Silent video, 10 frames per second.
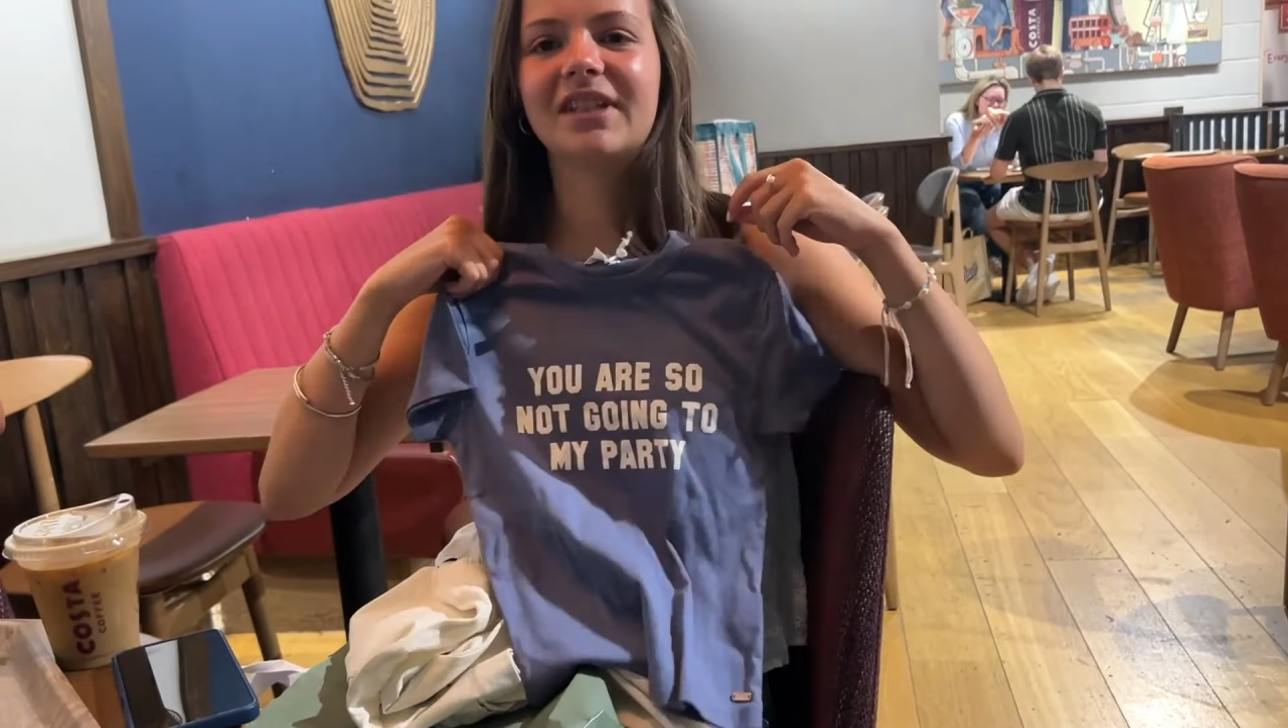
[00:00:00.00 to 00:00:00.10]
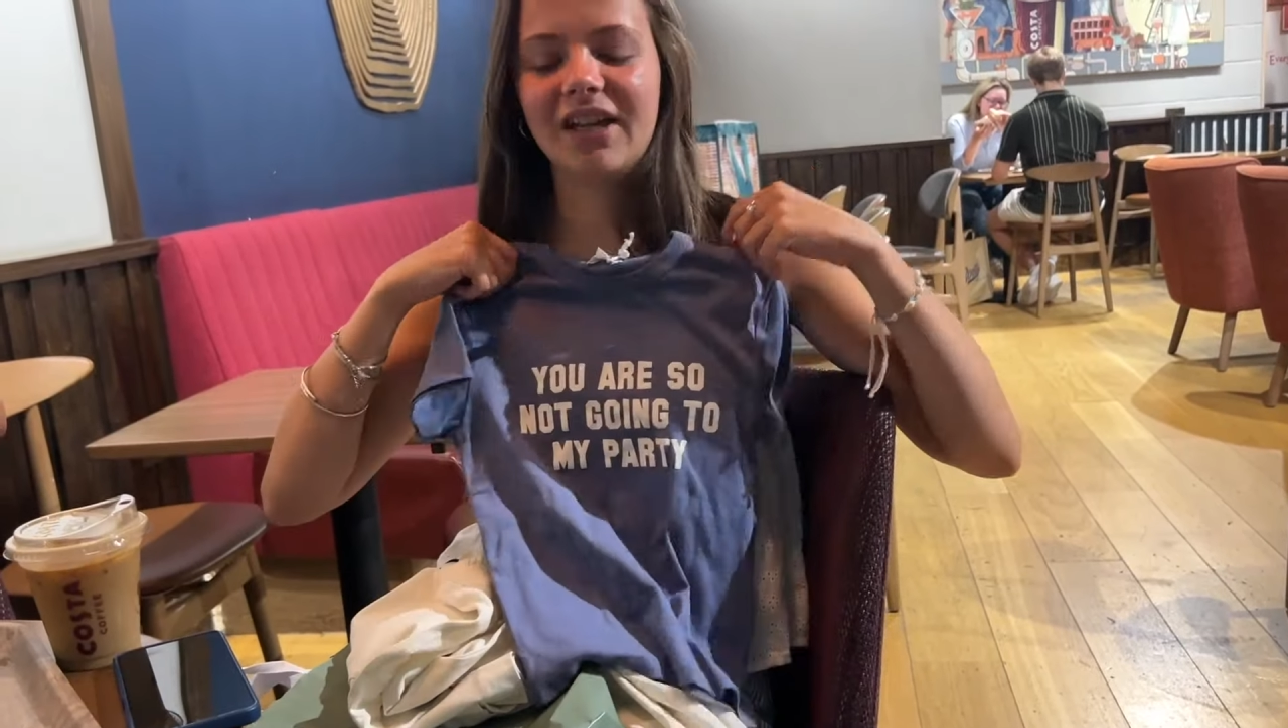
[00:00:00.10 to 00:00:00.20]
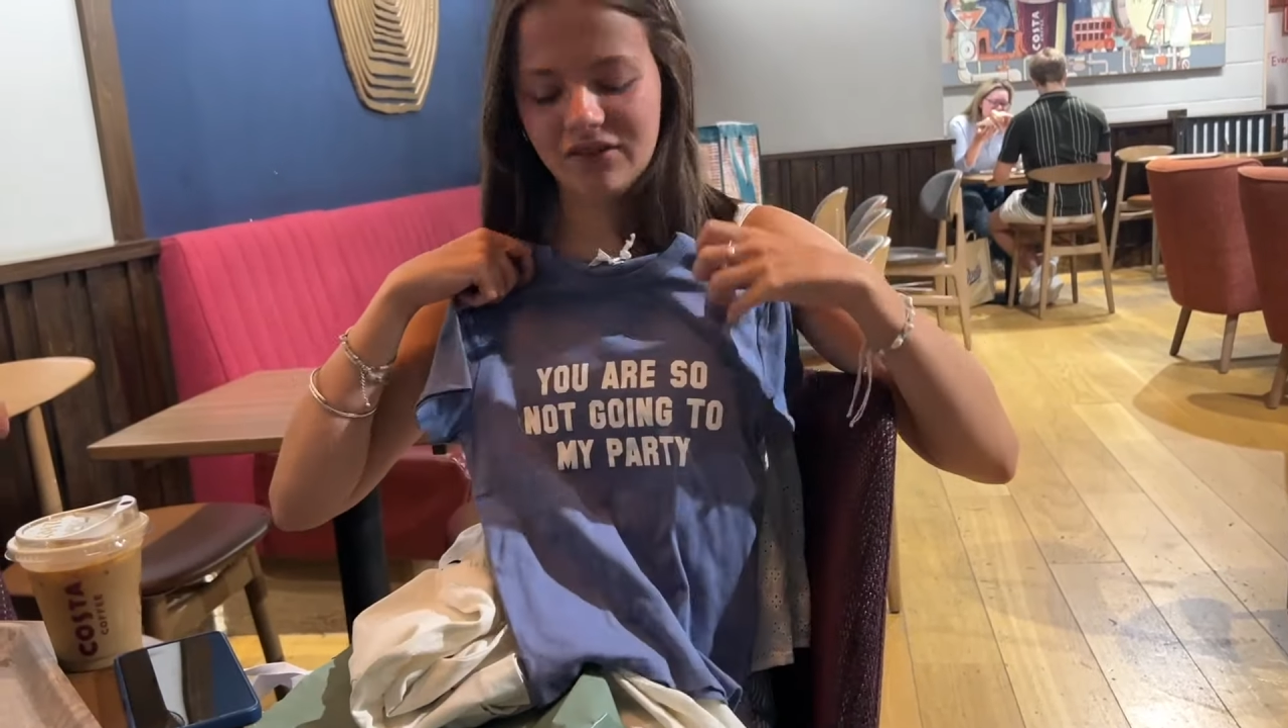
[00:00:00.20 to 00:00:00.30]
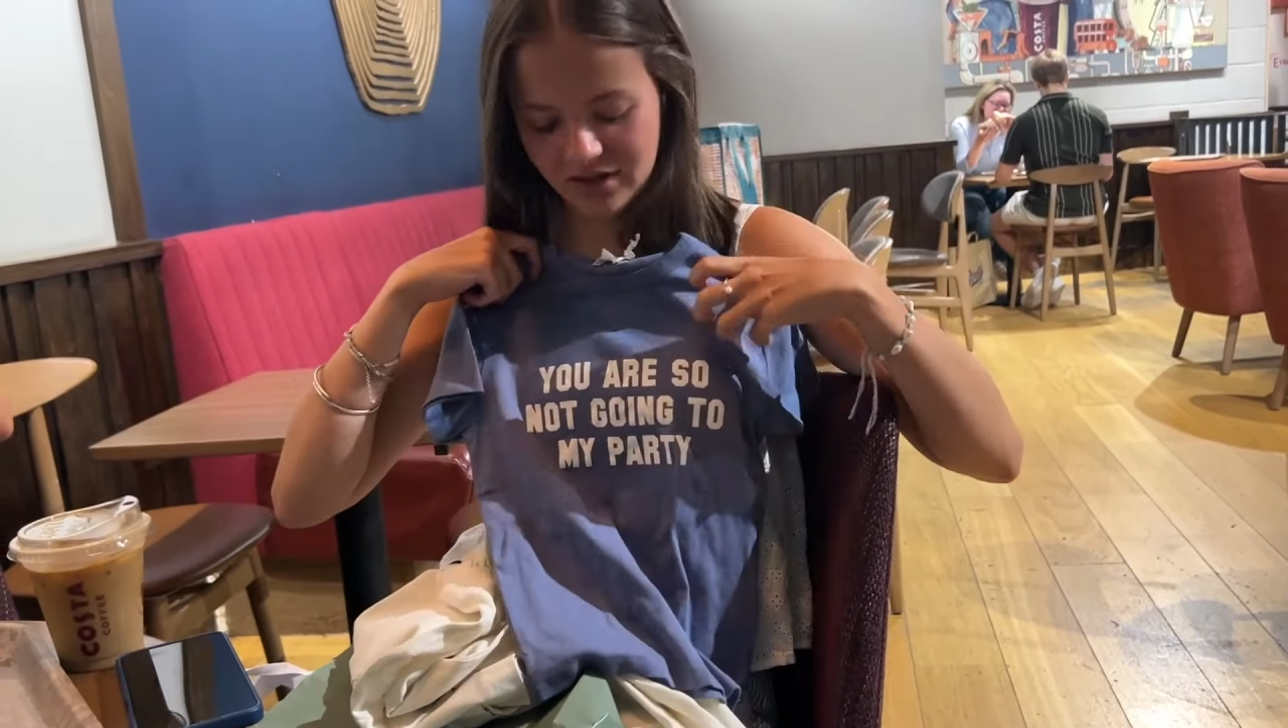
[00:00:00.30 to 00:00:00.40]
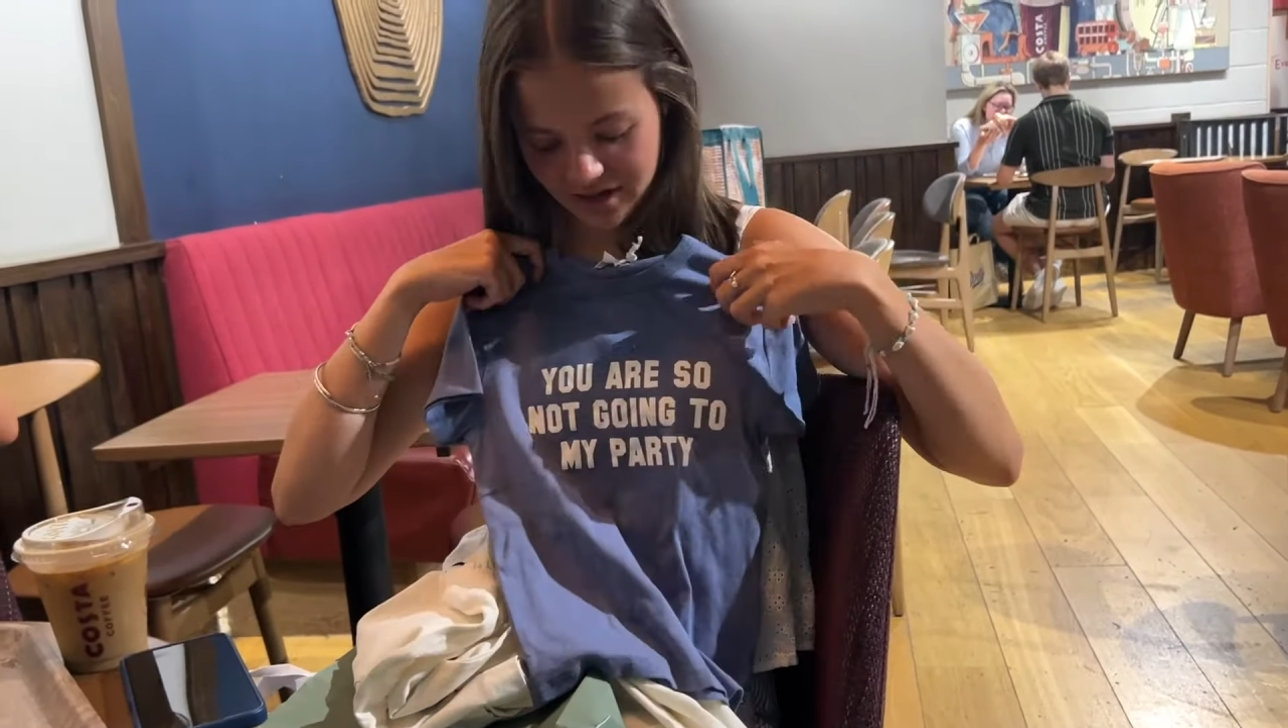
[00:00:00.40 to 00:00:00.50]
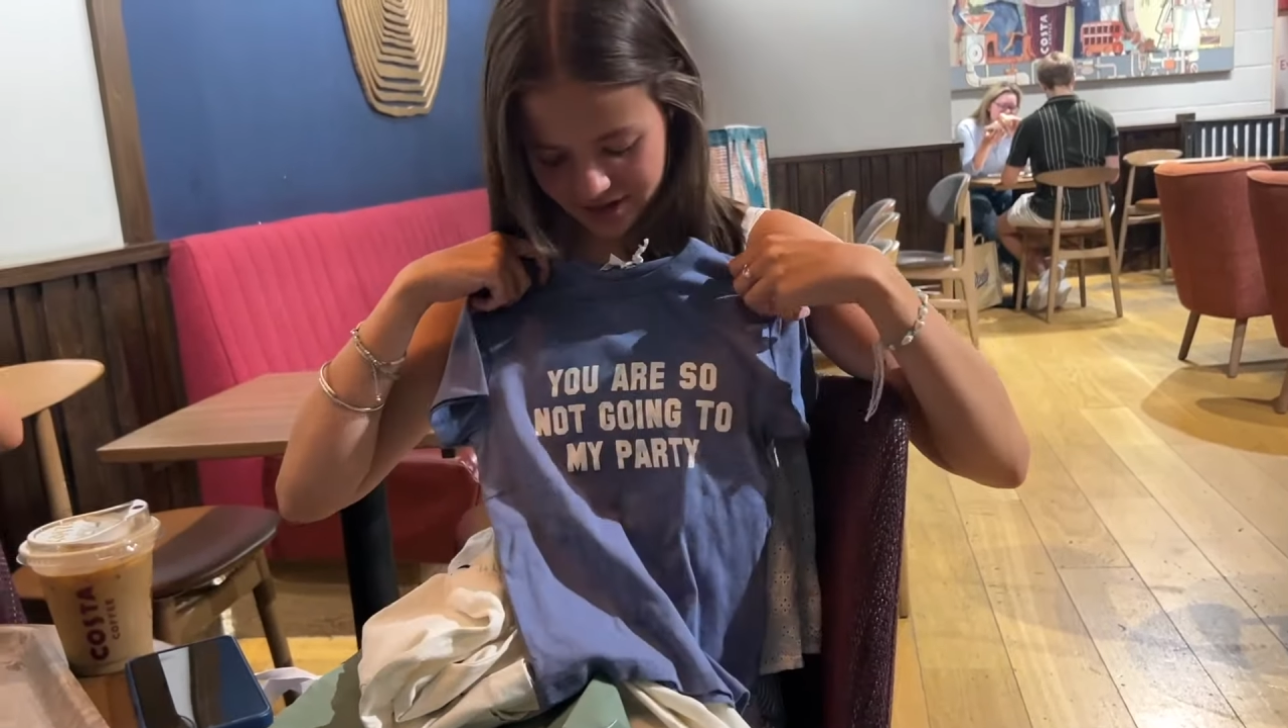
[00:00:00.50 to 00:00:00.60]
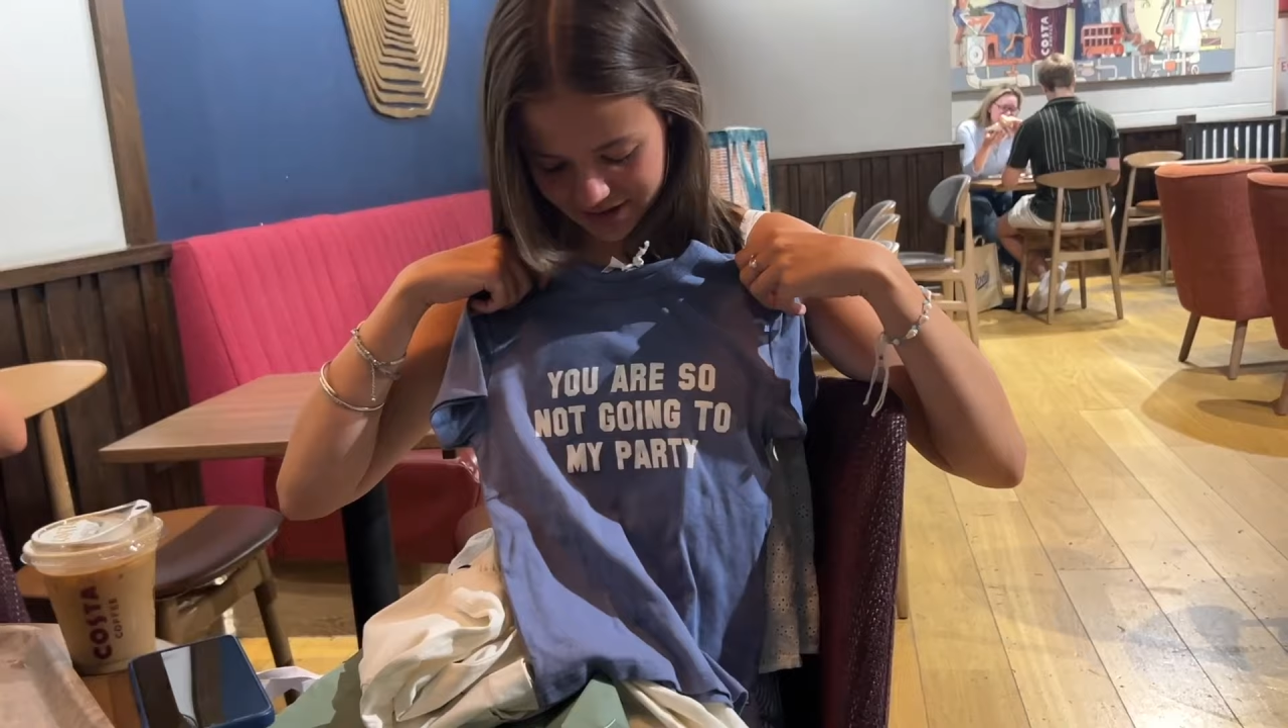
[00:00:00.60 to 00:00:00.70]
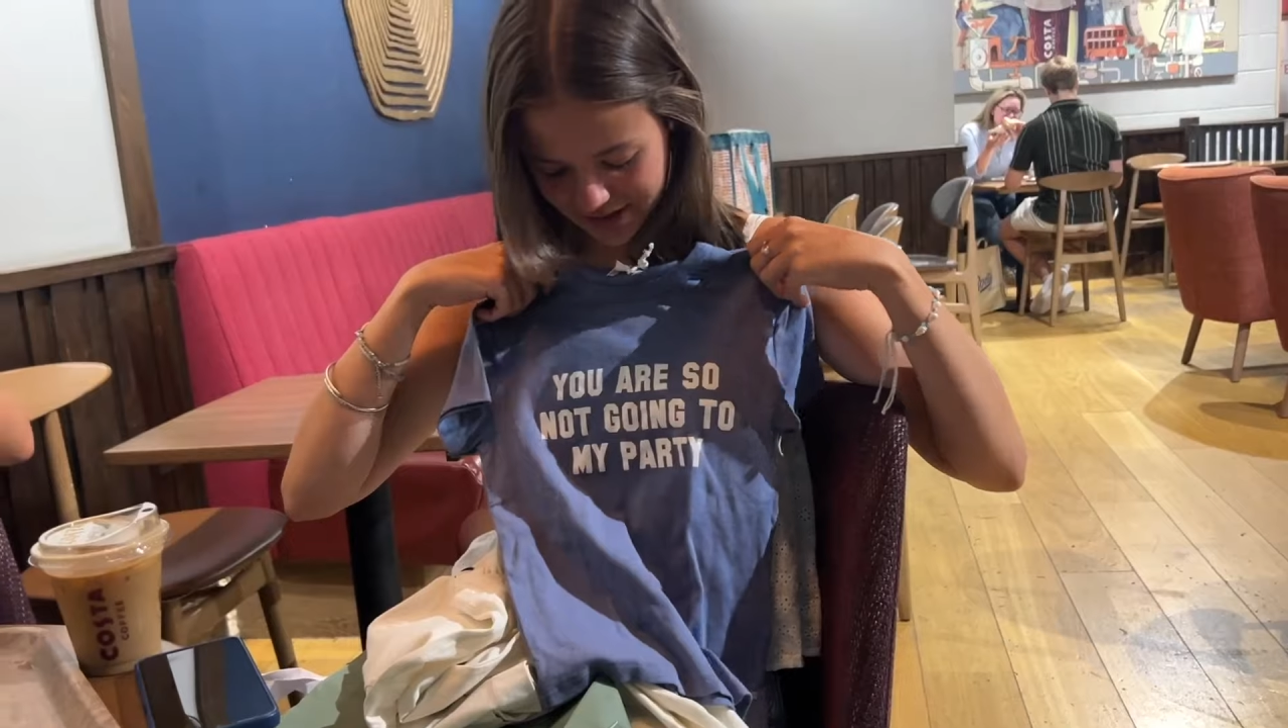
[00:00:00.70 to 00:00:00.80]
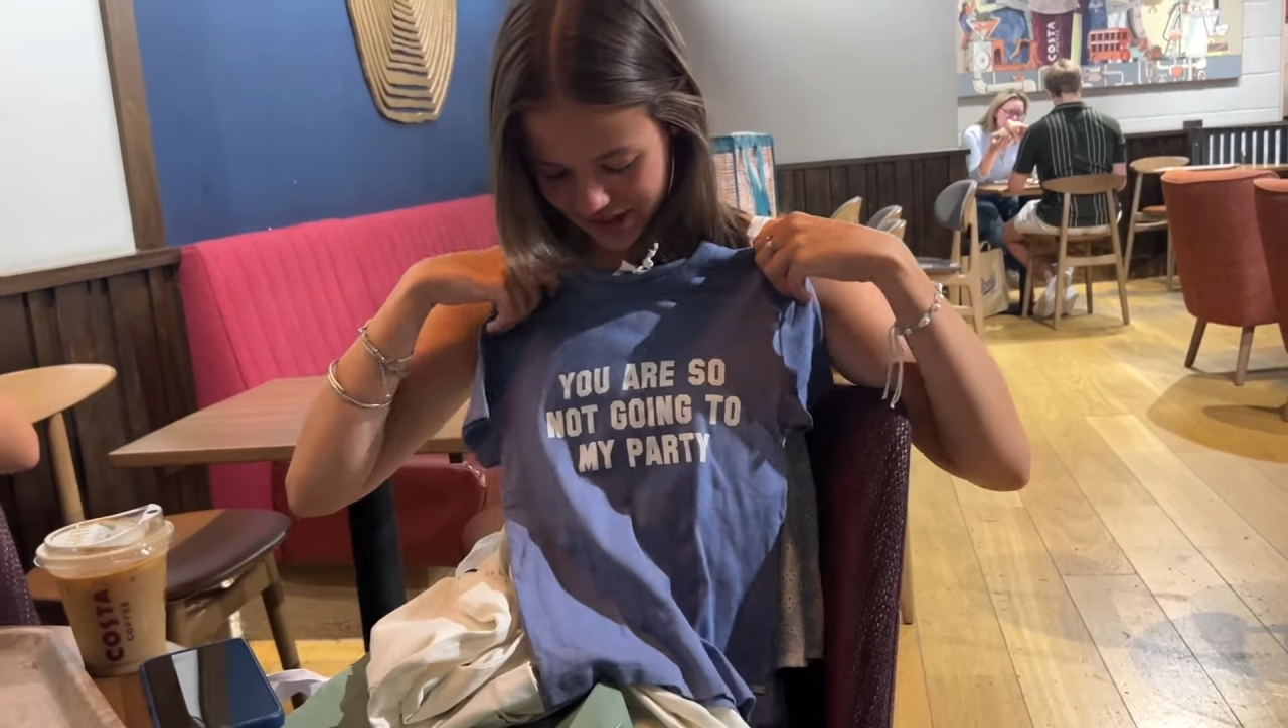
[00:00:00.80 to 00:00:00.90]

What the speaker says: If you can't